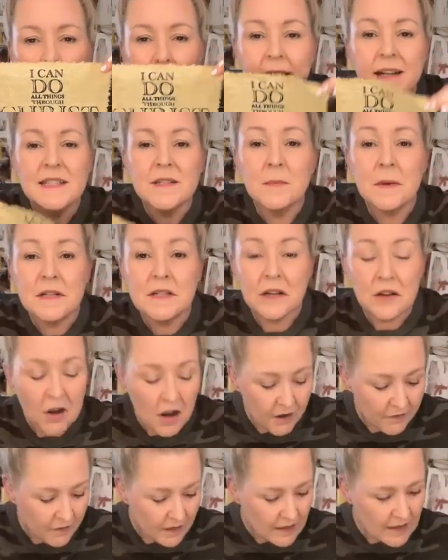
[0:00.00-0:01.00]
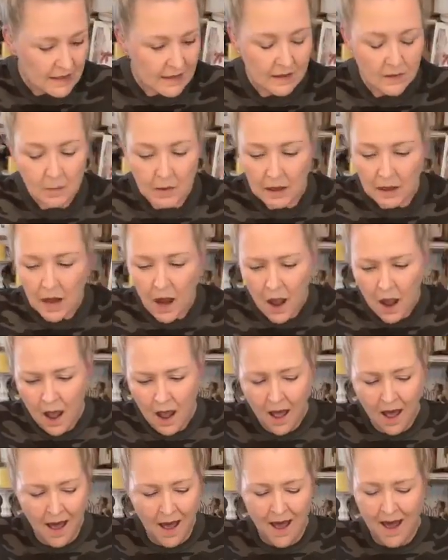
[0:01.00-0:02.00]
And it smells like coffee and cinnamon.
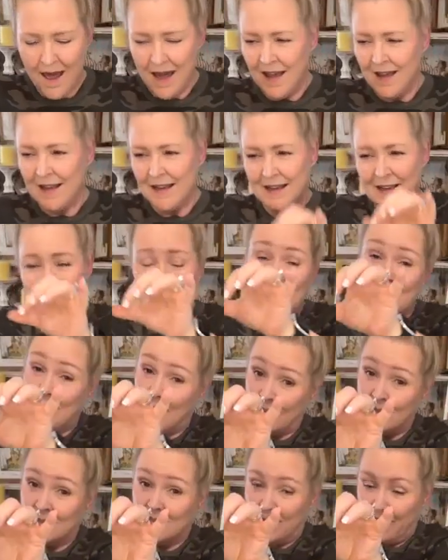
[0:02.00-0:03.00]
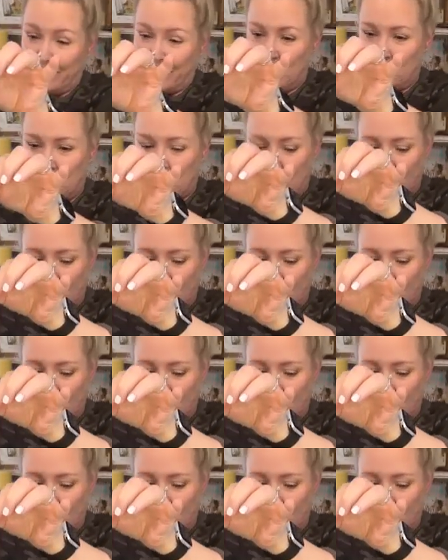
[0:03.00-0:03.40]
That's even